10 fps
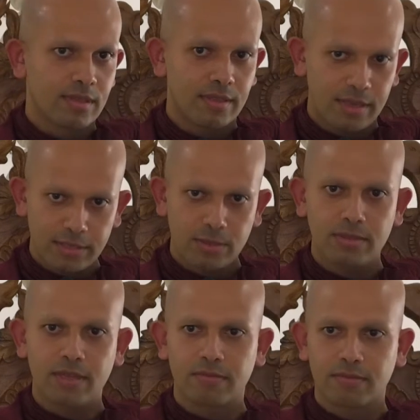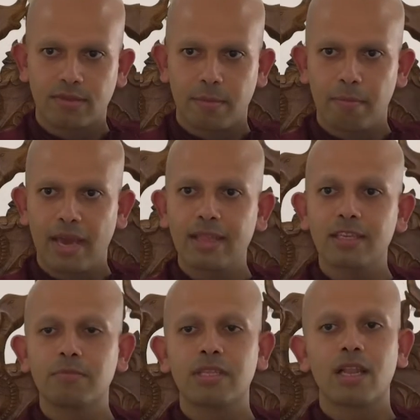think to yourself, may
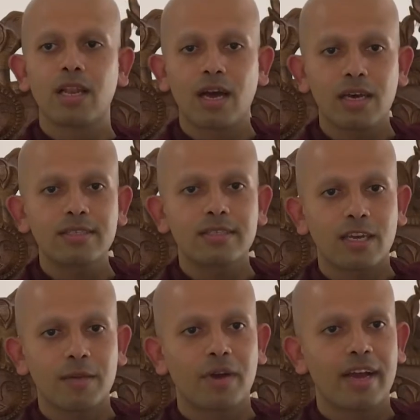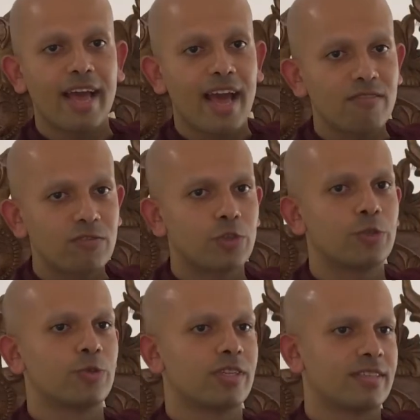this be the last time I have to
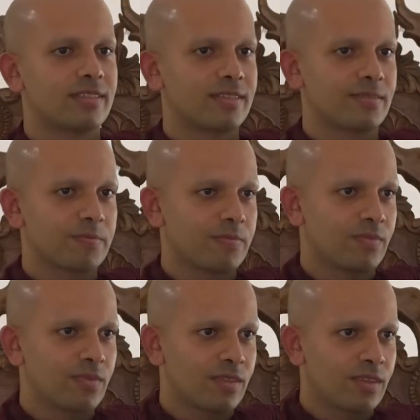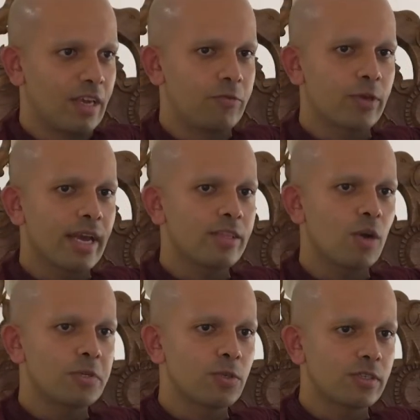do this. If you get the
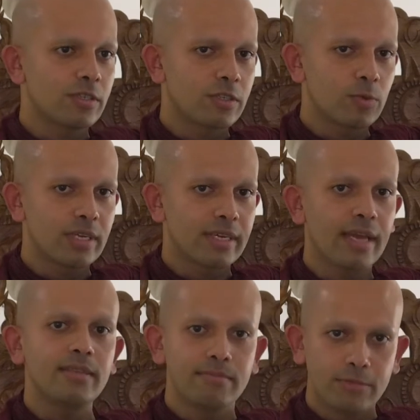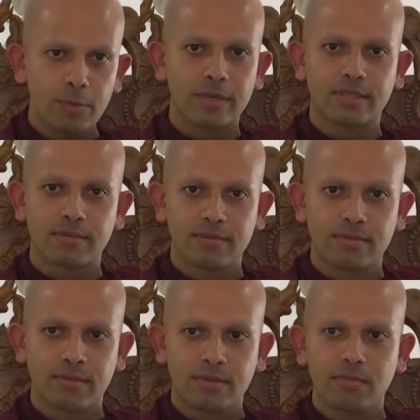opportunity to do it again, do it.
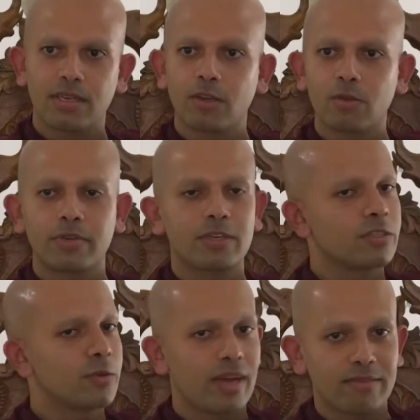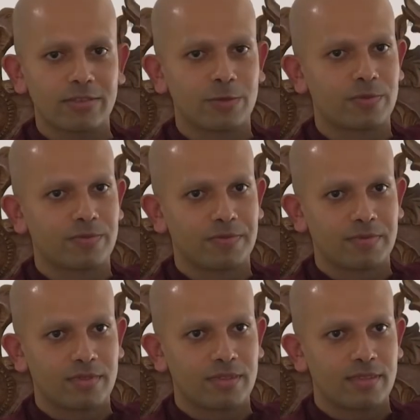But not because you have to.
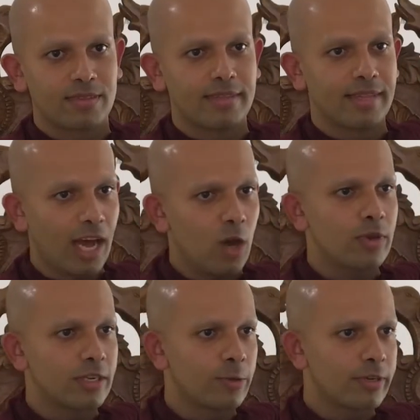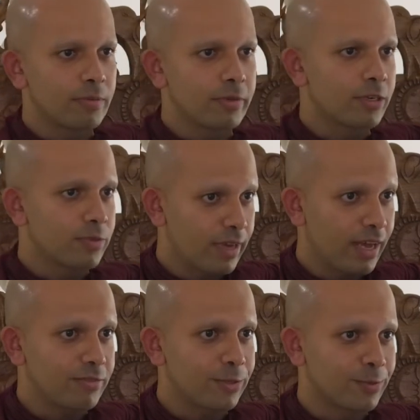Now we are doing it because we
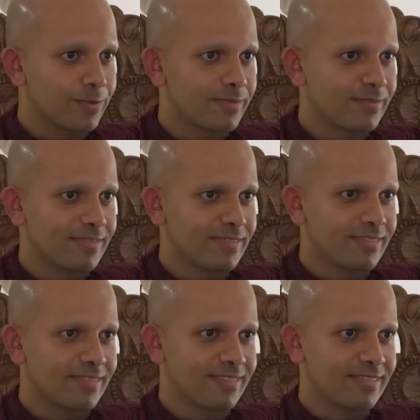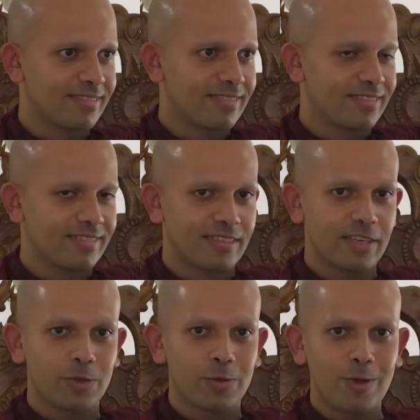have to.
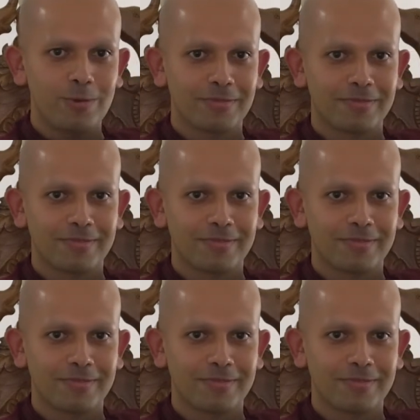Yes or no?